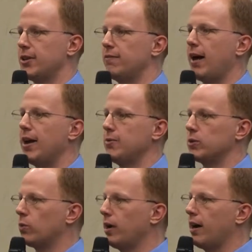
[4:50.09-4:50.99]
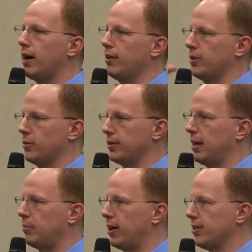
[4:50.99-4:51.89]
Their value is way higher than what
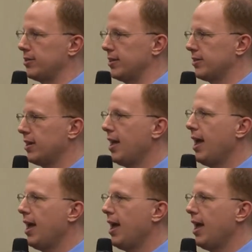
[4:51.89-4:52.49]
that price is.